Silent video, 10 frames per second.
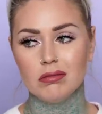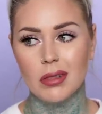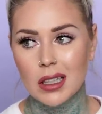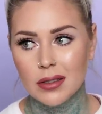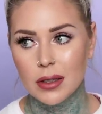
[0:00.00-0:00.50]

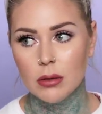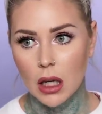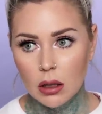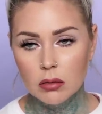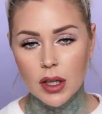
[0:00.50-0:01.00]
And if you
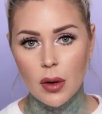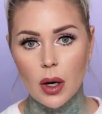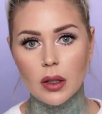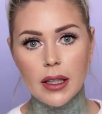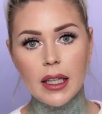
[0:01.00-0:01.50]
don't know,
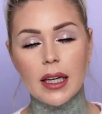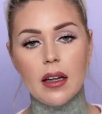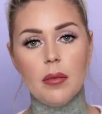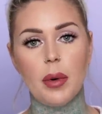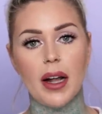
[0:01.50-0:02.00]
I'll link
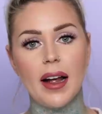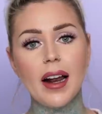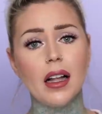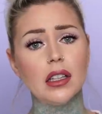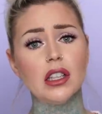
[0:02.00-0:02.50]
it. But I
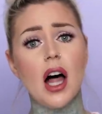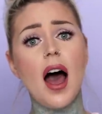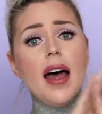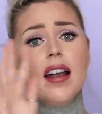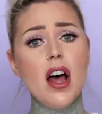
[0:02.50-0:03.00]
got a
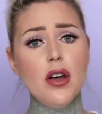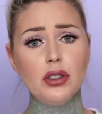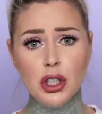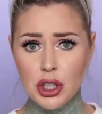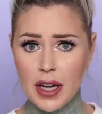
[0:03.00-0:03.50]
lot of
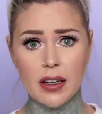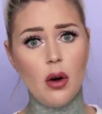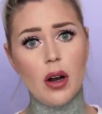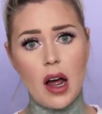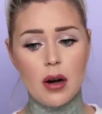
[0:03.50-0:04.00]

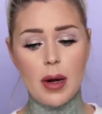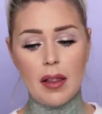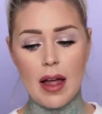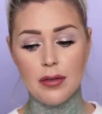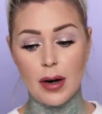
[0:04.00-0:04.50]
going on in my
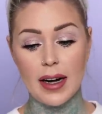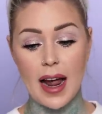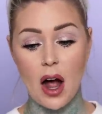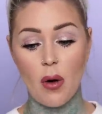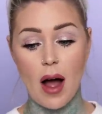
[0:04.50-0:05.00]
life right
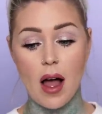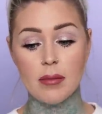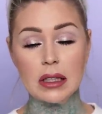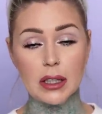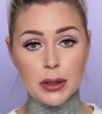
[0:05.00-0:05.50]
now.
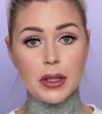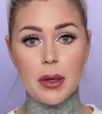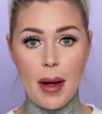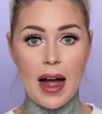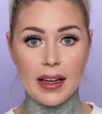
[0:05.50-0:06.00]
I'm
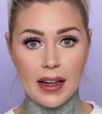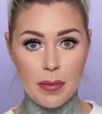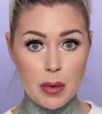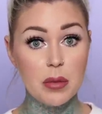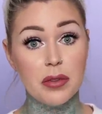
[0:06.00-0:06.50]
literally packing
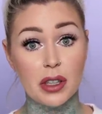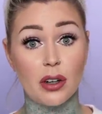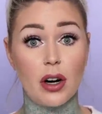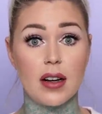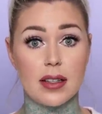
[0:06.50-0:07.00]
up and moving
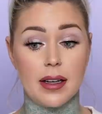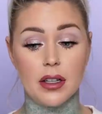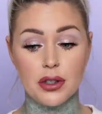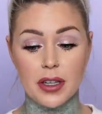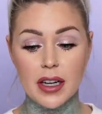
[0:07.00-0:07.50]
across the
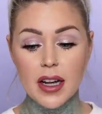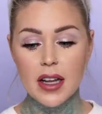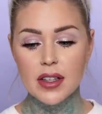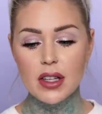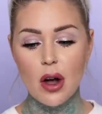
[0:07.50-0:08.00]
country.
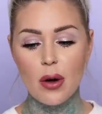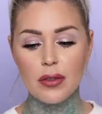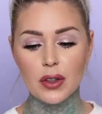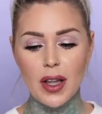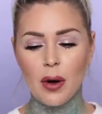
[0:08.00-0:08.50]
So
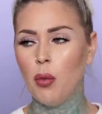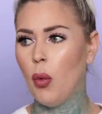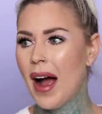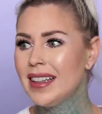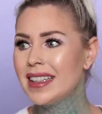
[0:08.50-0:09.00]
if you're like,
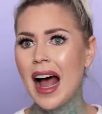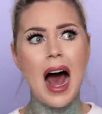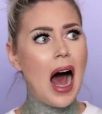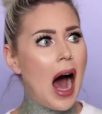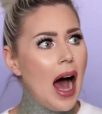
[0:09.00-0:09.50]
what?
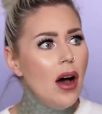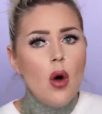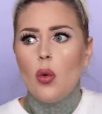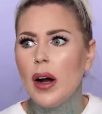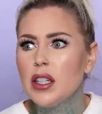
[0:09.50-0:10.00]
Huh?
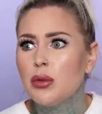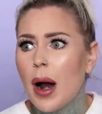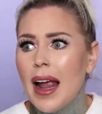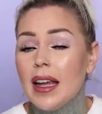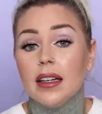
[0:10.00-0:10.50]
Where's
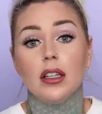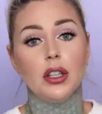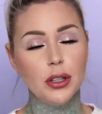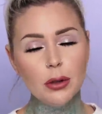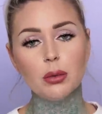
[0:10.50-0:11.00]
Ryan?
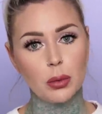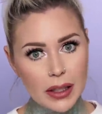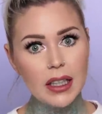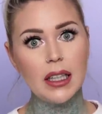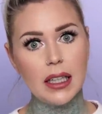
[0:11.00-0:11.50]
You're
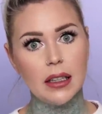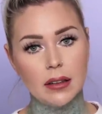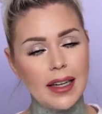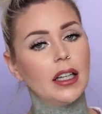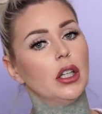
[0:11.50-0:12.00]
really
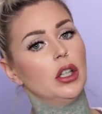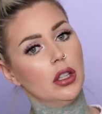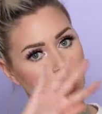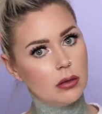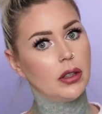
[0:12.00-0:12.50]
like,
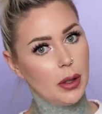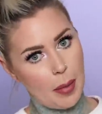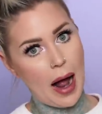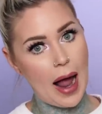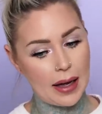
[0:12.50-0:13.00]
you're
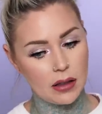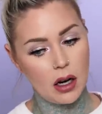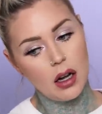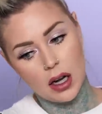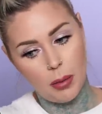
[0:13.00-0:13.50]
behind
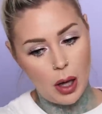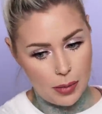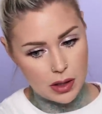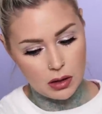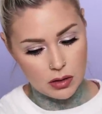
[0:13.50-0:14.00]
a couple
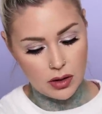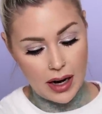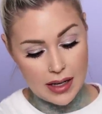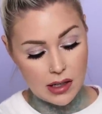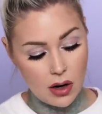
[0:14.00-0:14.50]
episodes,
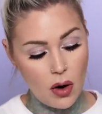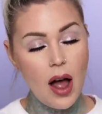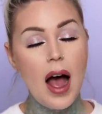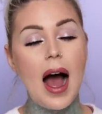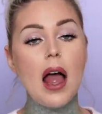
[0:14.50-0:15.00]
okay? So
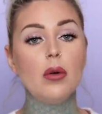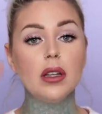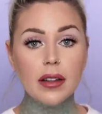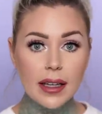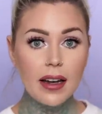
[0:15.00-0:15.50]
I
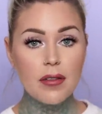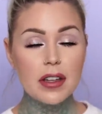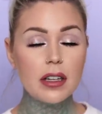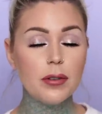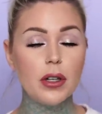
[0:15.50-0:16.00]
will link
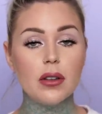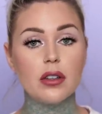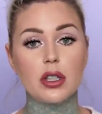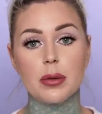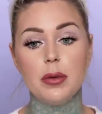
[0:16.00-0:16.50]
everything for you in the
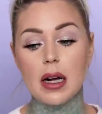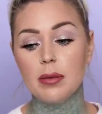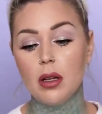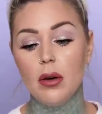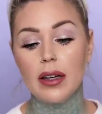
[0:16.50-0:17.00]
description
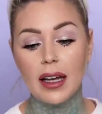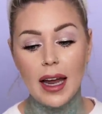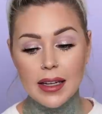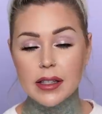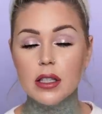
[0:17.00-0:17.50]
box below in
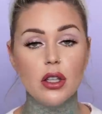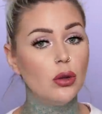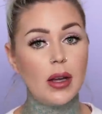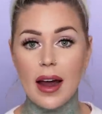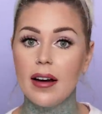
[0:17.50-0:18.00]
case
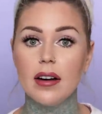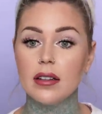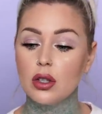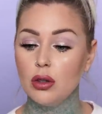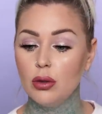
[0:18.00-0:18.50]
you
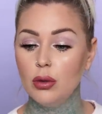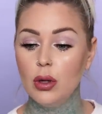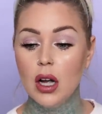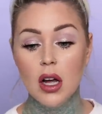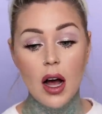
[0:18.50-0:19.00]
care
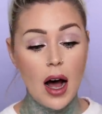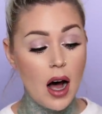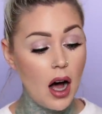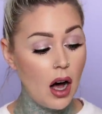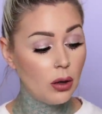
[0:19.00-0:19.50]
to
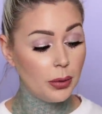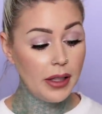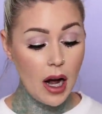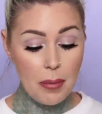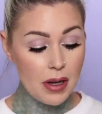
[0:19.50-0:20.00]

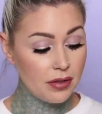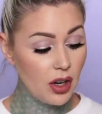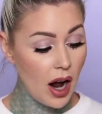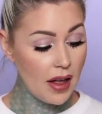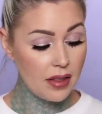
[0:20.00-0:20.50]
read up. If
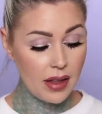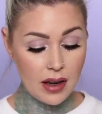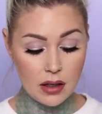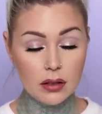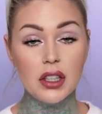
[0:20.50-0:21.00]
not,
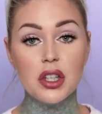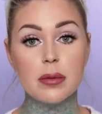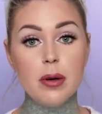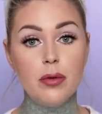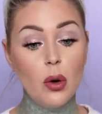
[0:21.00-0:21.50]
then let's
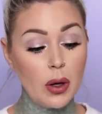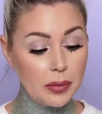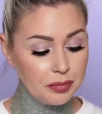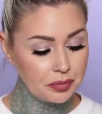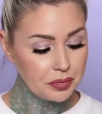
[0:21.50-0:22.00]
just move forward.